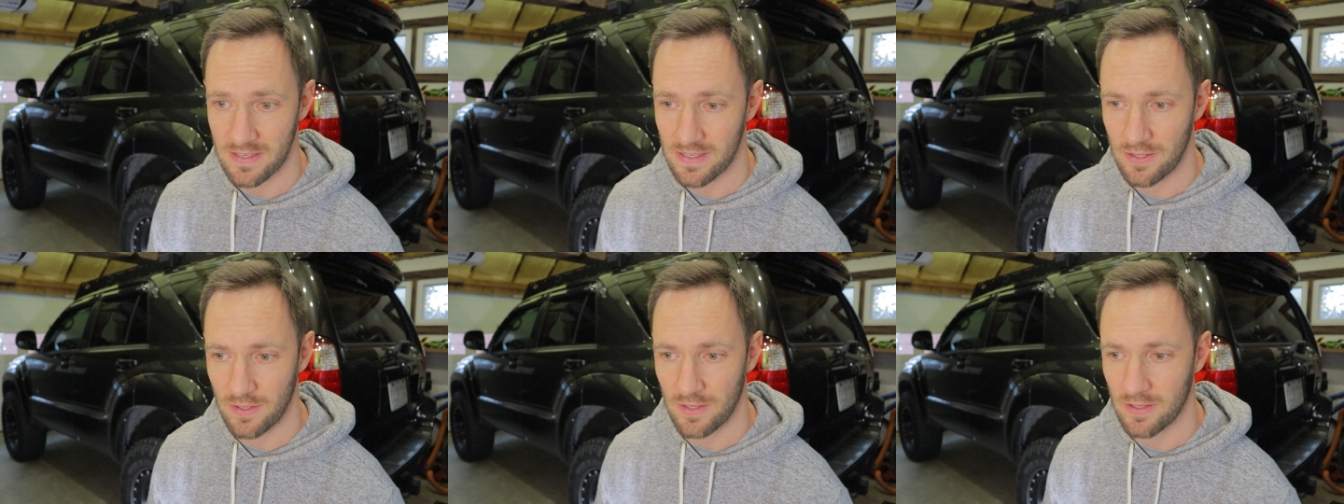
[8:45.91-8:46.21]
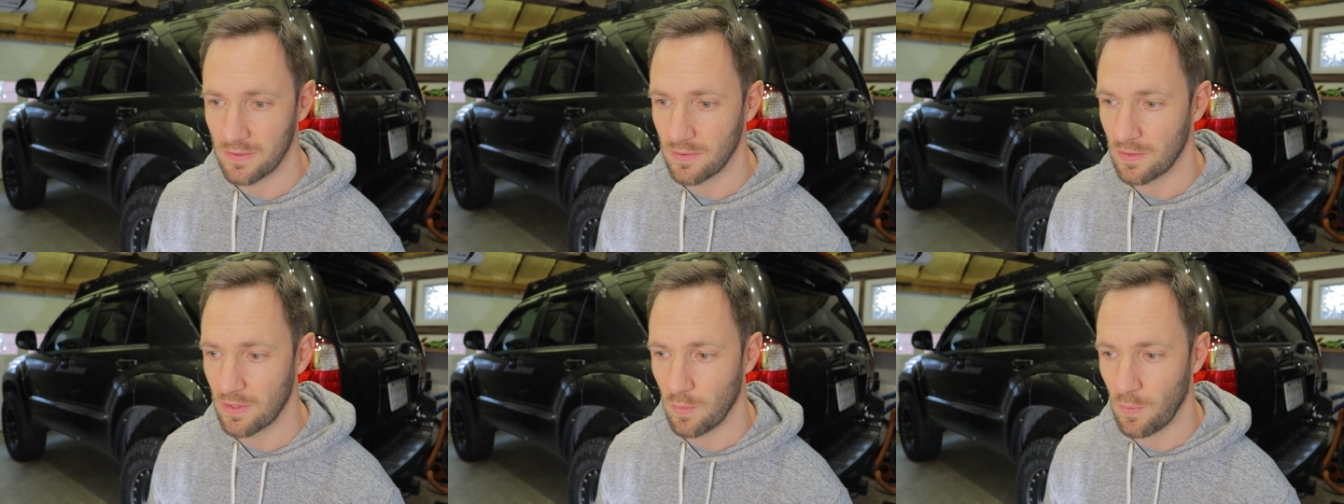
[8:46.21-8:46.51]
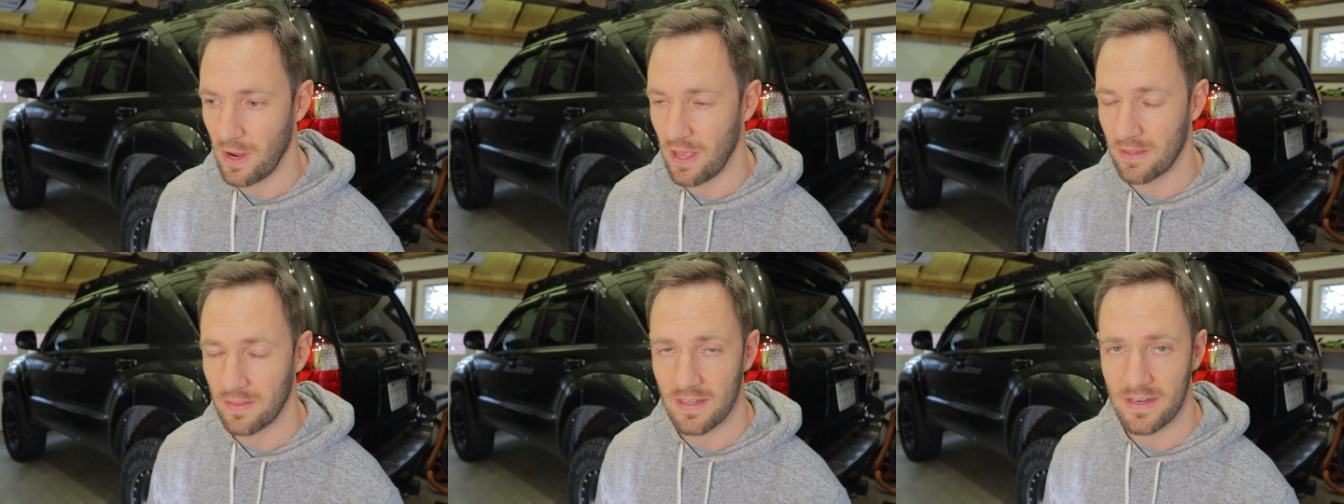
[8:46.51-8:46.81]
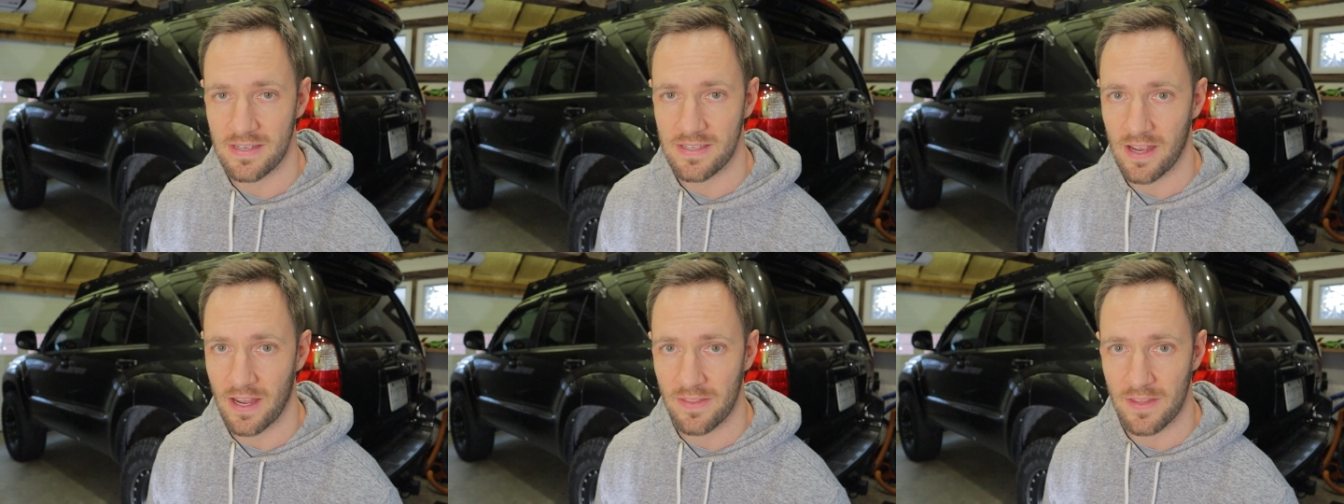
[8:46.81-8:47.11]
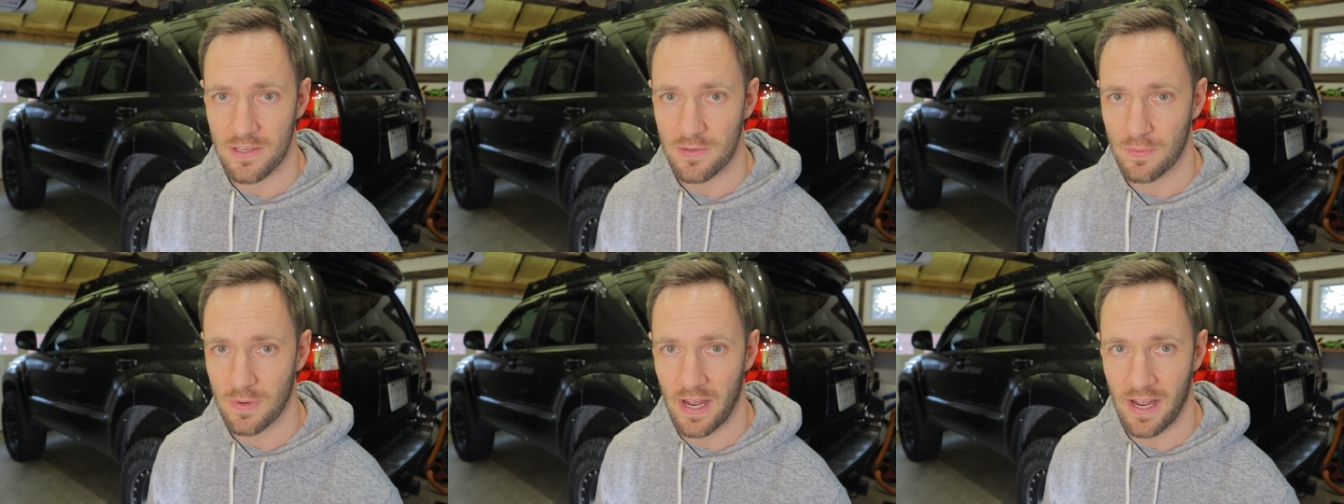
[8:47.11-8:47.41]
The way that they designed
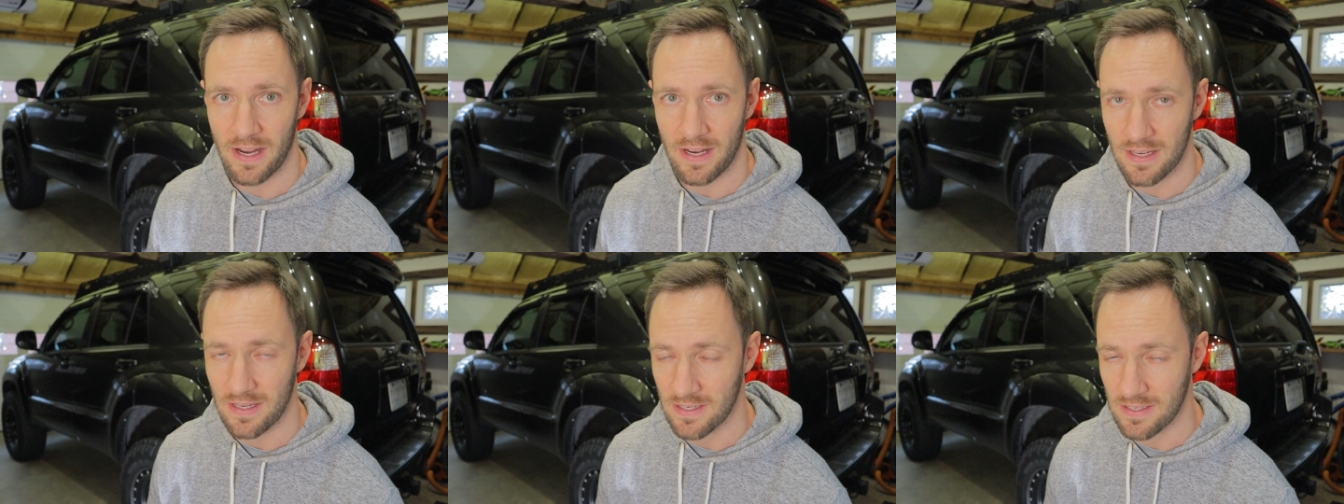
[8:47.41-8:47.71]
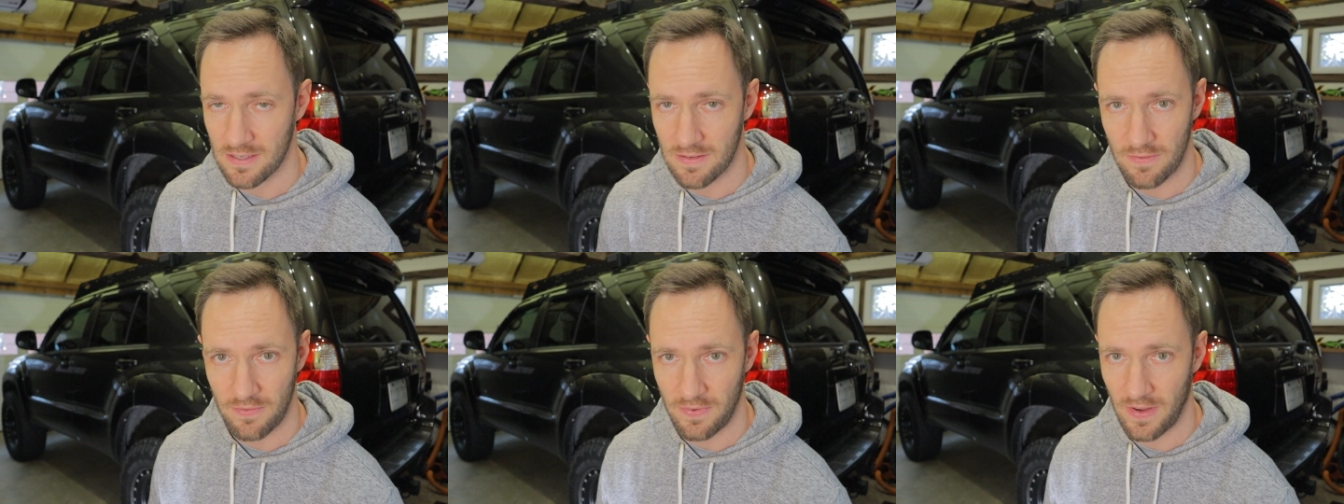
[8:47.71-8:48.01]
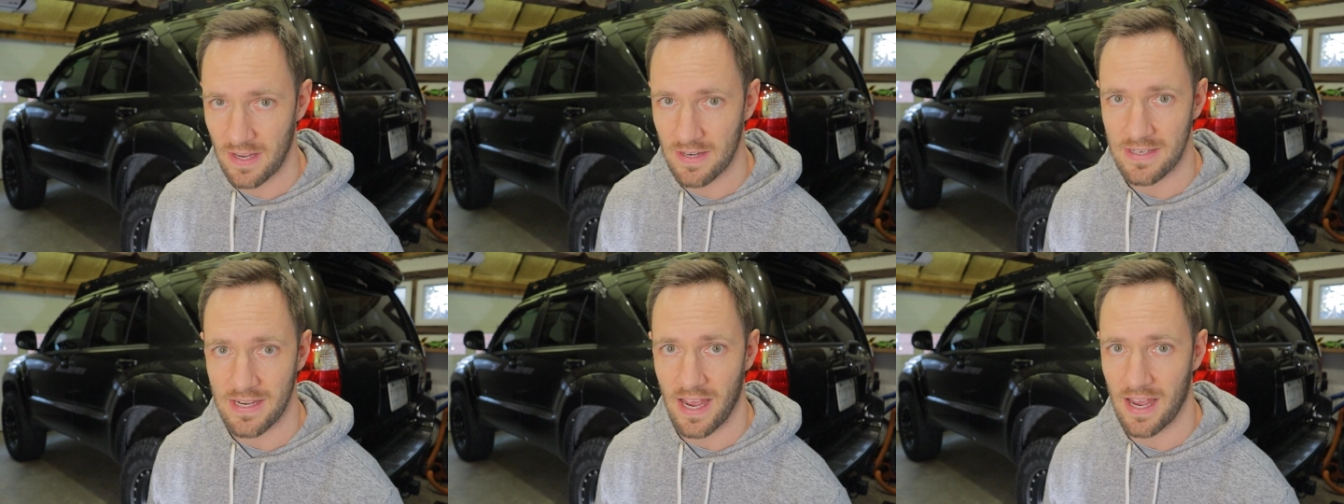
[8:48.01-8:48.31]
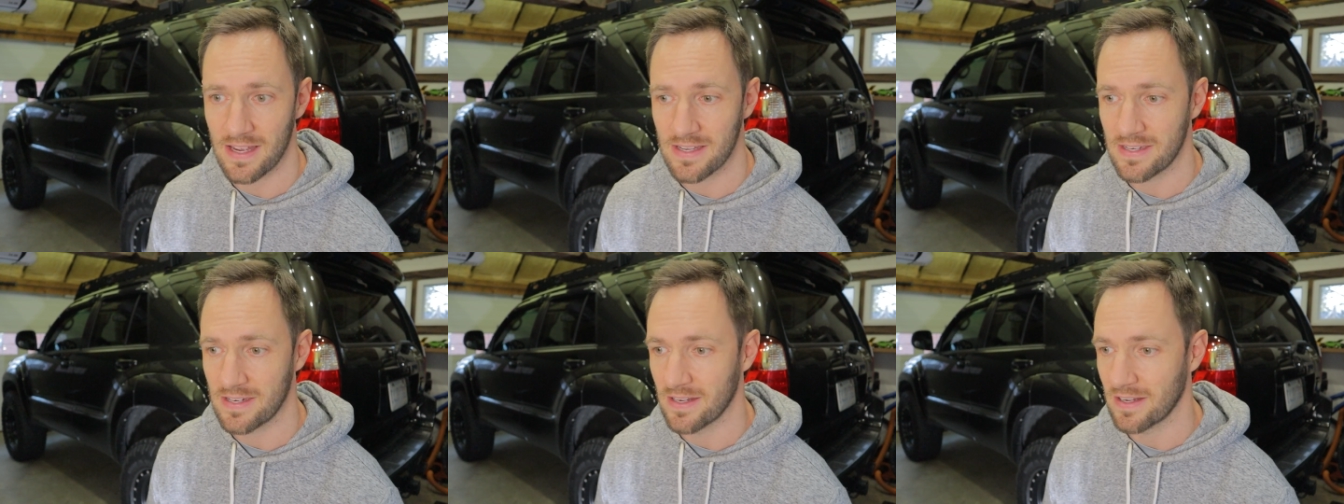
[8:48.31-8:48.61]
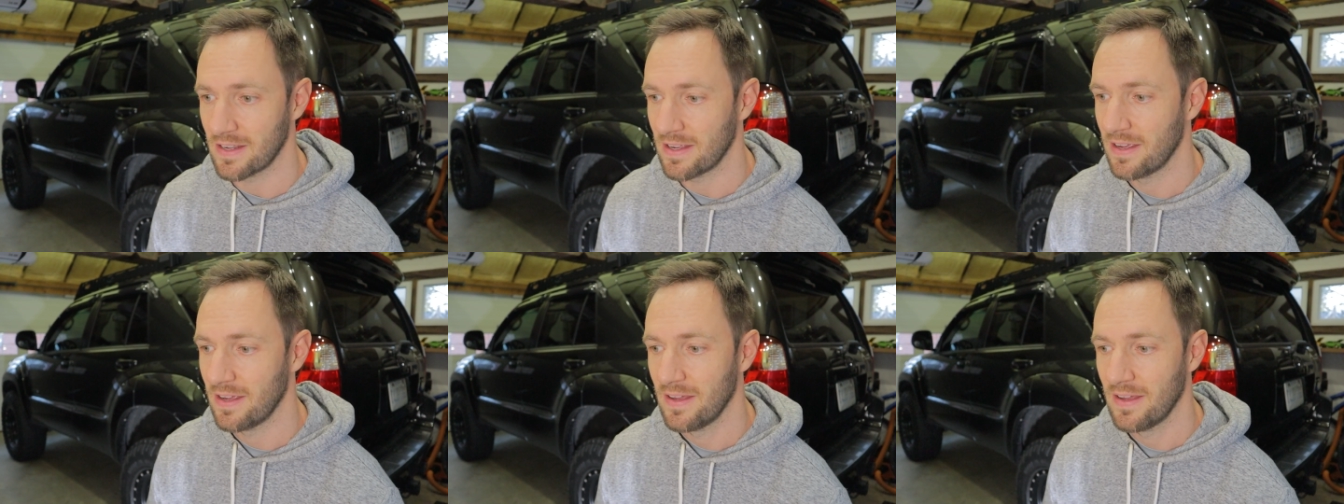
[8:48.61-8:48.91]
this rack is
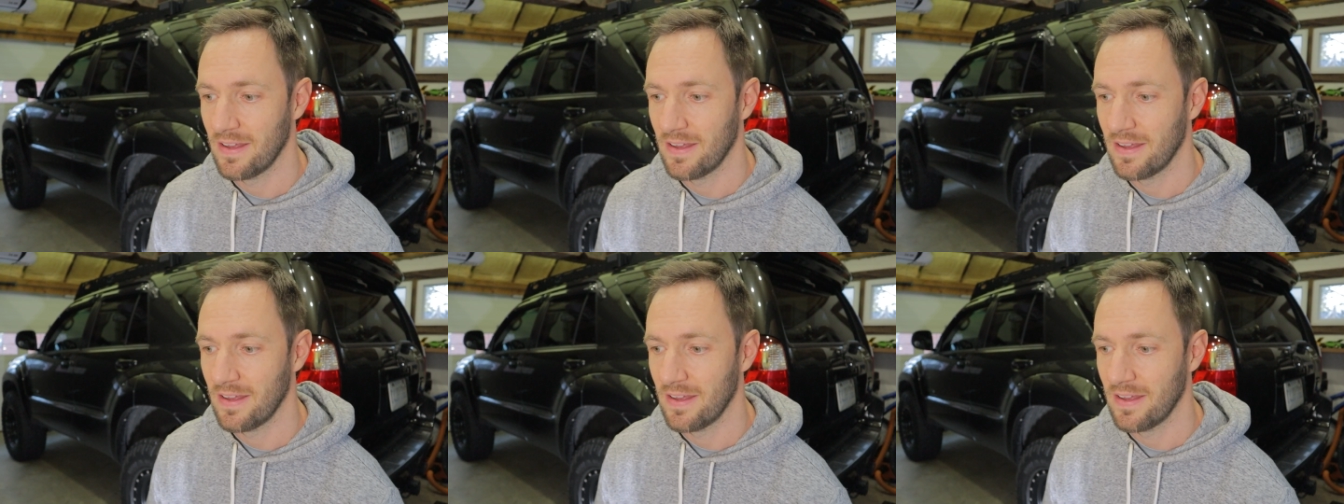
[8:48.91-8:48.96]
fantastic.